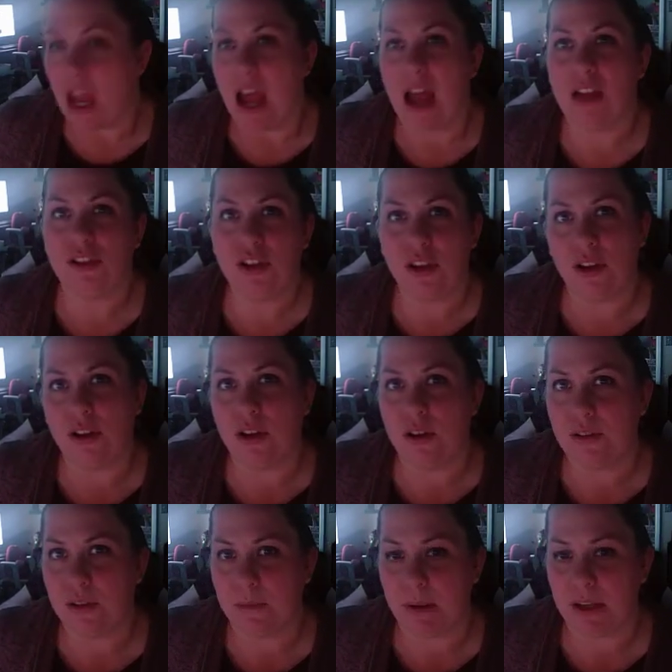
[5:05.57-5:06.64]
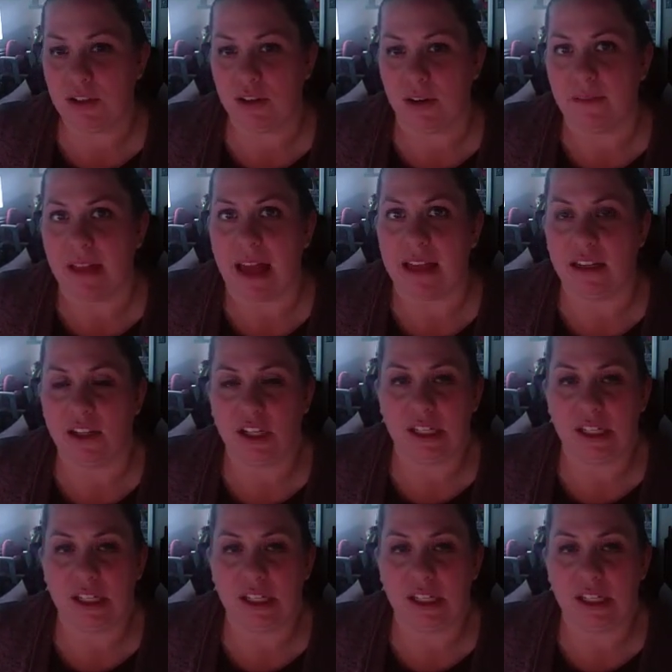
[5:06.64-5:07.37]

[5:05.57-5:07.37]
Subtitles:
I'll show you a closer picture of that here